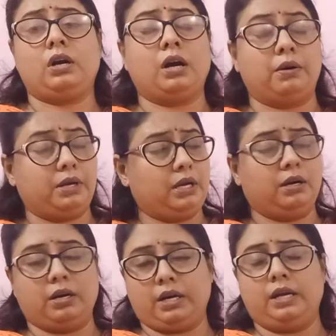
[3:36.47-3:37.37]

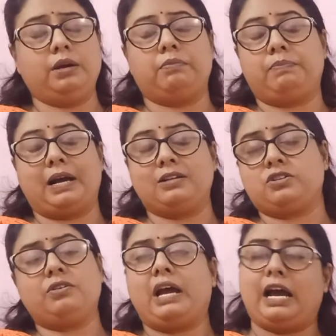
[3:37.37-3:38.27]

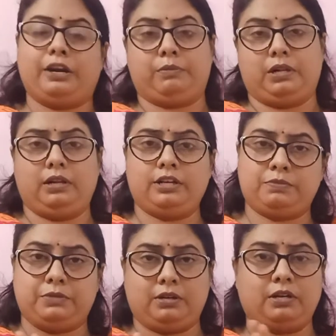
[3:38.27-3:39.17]
plant or animal.
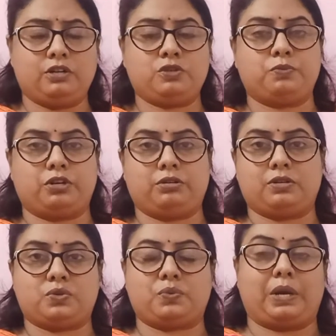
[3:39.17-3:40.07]
Let us put it
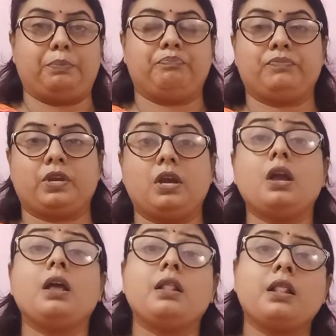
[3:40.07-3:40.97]
this way.
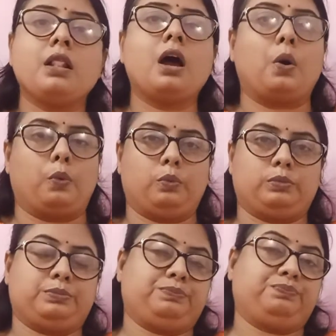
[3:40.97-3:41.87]
Now,